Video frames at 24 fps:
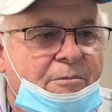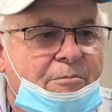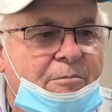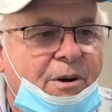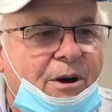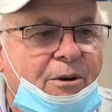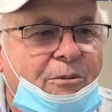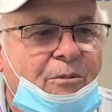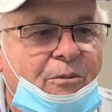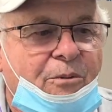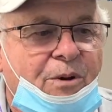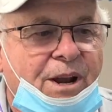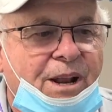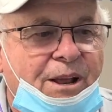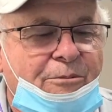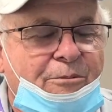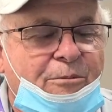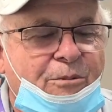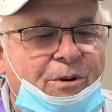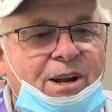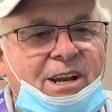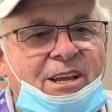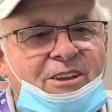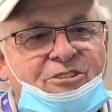But what it
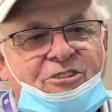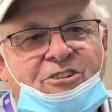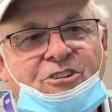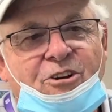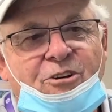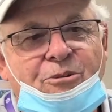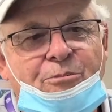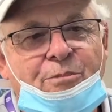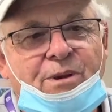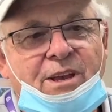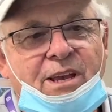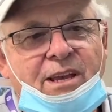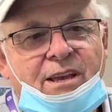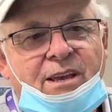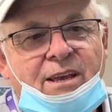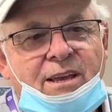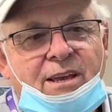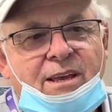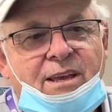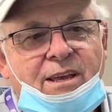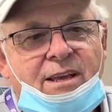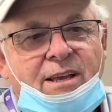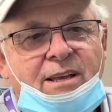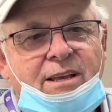really showed me
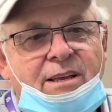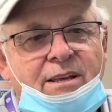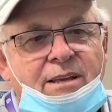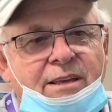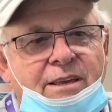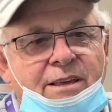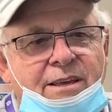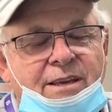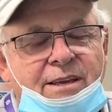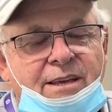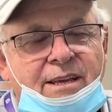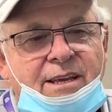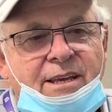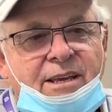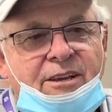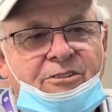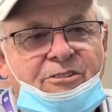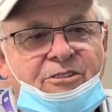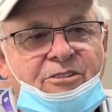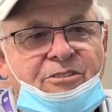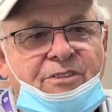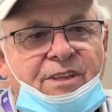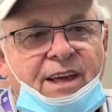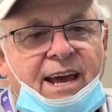
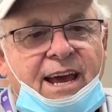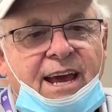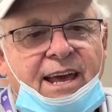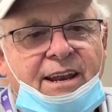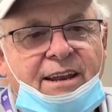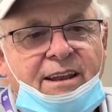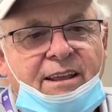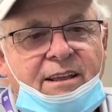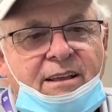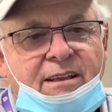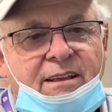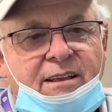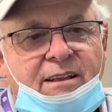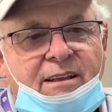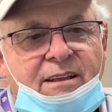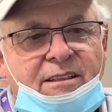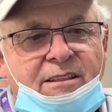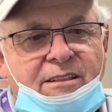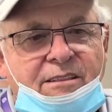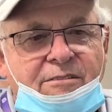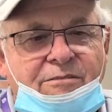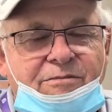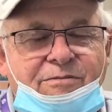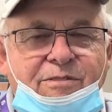is that
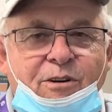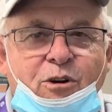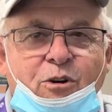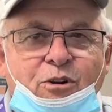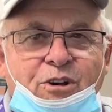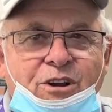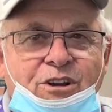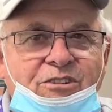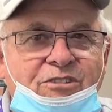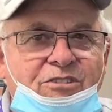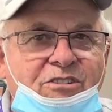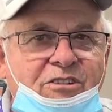the focus